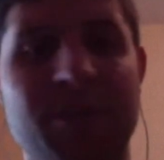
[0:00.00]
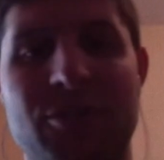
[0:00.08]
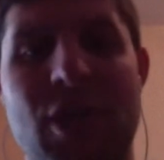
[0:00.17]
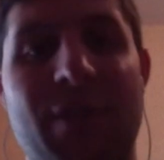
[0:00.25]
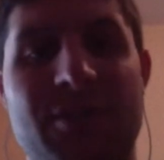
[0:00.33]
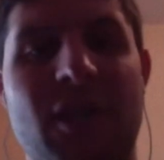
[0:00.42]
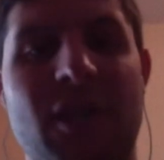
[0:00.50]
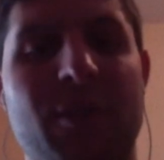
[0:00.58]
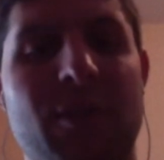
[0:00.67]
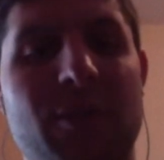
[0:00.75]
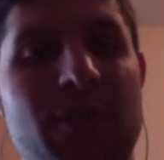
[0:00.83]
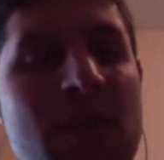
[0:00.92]
topic to talk
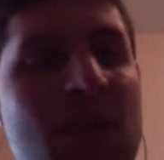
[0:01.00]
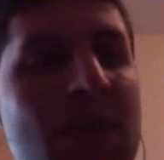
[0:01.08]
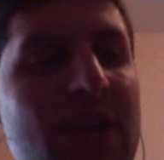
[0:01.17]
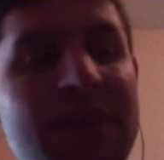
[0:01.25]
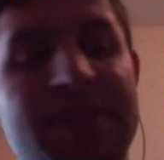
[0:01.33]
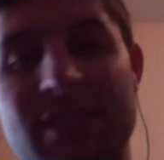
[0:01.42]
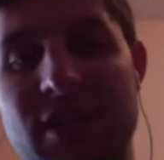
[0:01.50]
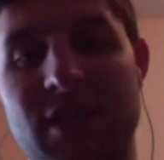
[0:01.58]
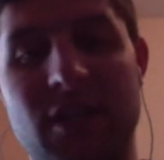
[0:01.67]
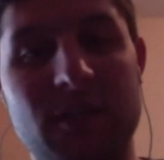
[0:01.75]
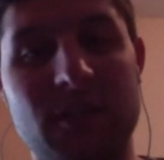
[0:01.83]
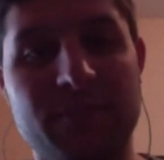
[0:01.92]
about.
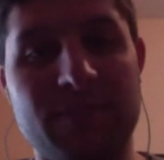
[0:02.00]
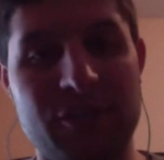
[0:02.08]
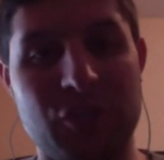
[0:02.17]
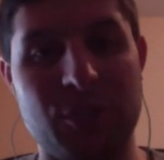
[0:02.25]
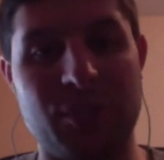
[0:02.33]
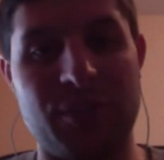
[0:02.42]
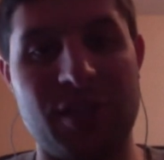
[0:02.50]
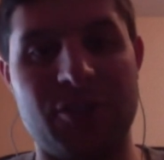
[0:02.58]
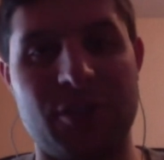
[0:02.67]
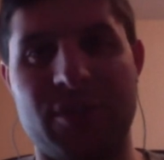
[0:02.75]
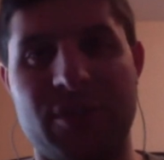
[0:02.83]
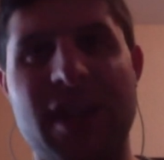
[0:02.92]
ACL
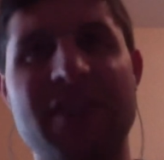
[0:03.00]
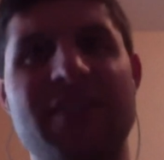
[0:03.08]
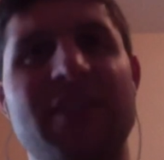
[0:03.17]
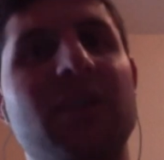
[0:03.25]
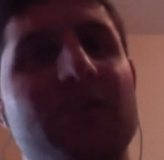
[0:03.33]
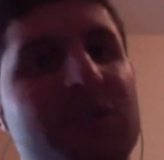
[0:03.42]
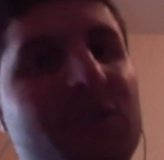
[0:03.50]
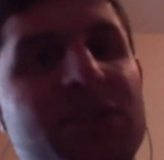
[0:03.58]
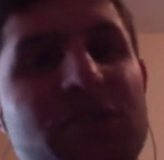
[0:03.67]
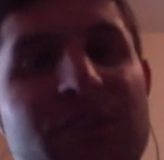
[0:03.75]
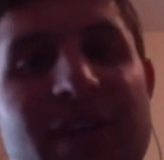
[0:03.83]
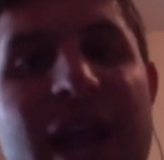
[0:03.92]
surgery